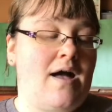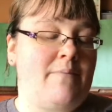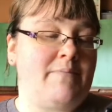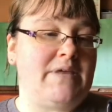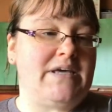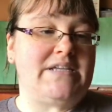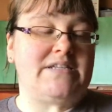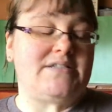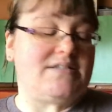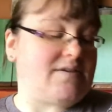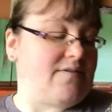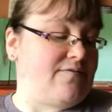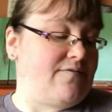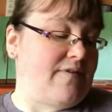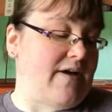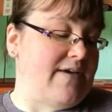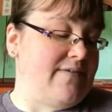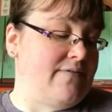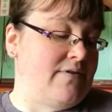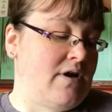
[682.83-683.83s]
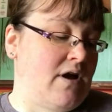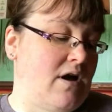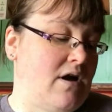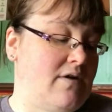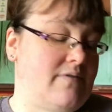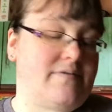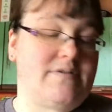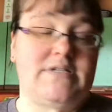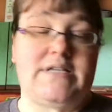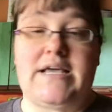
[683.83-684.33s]
It's 5.5
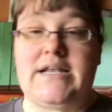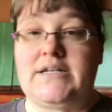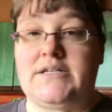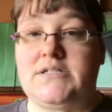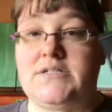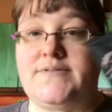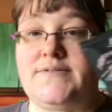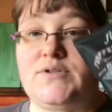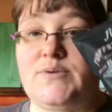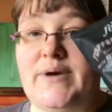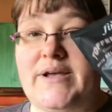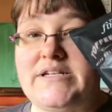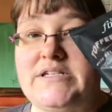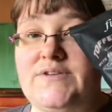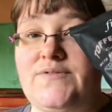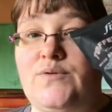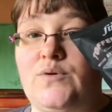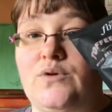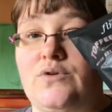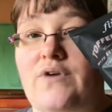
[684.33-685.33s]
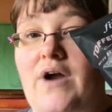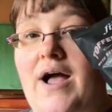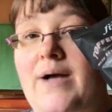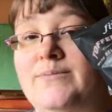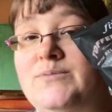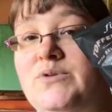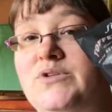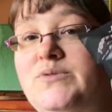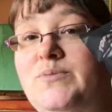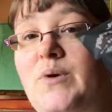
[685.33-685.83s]
syns for 24
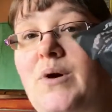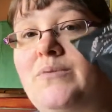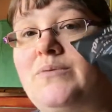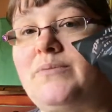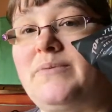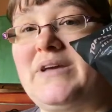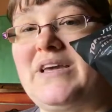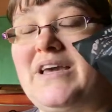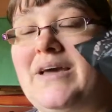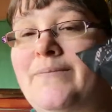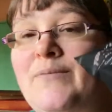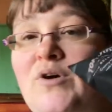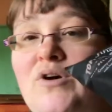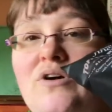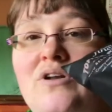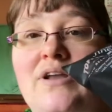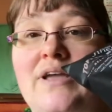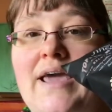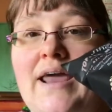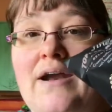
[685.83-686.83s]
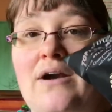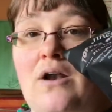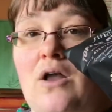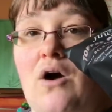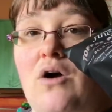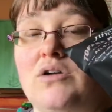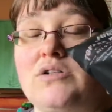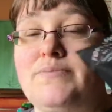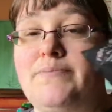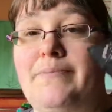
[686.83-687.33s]
grams, which probably, I'm not going to get a
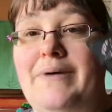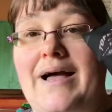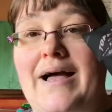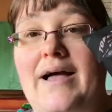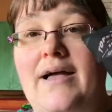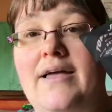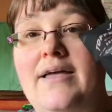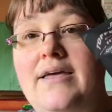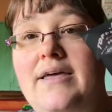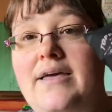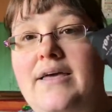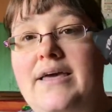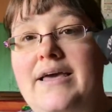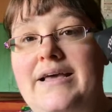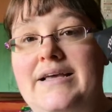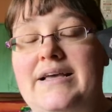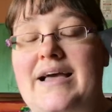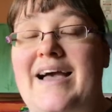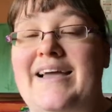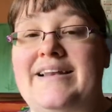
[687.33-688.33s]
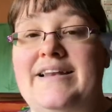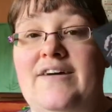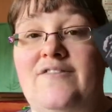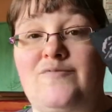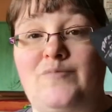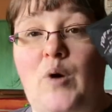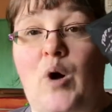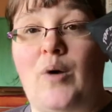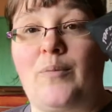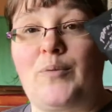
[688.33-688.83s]
lot, but I
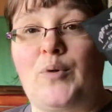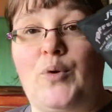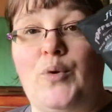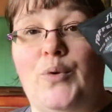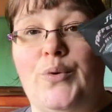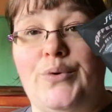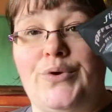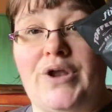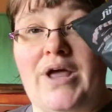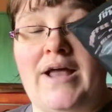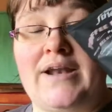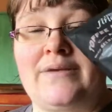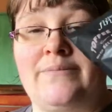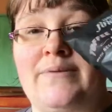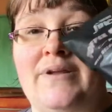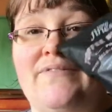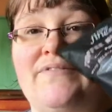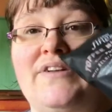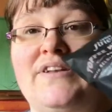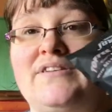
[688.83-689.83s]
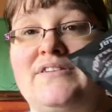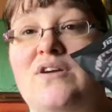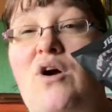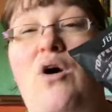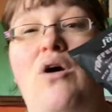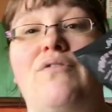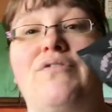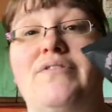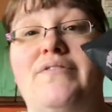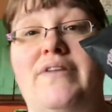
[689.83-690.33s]
love popcorn and I'm loving
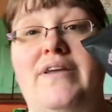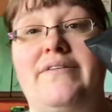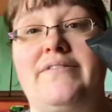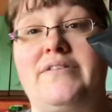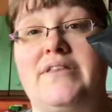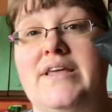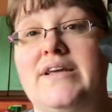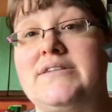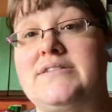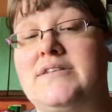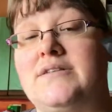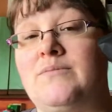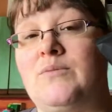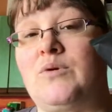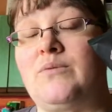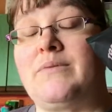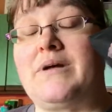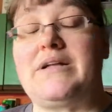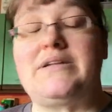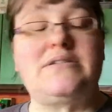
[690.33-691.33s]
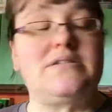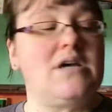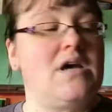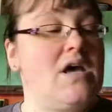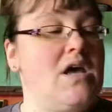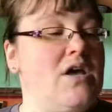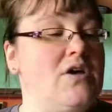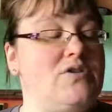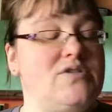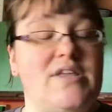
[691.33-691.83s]
coffee flavoured things at the moment.
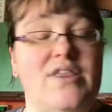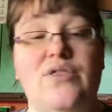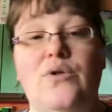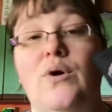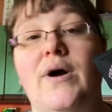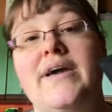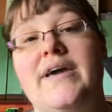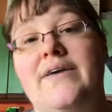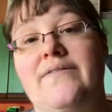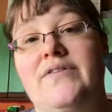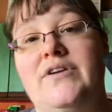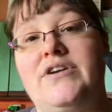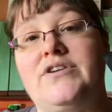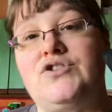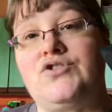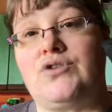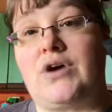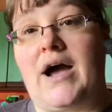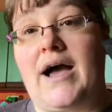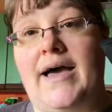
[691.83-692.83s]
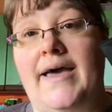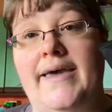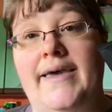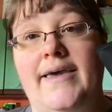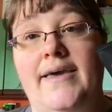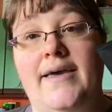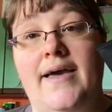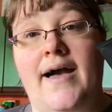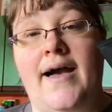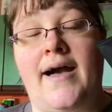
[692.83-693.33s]
So I thought I'd give it a try,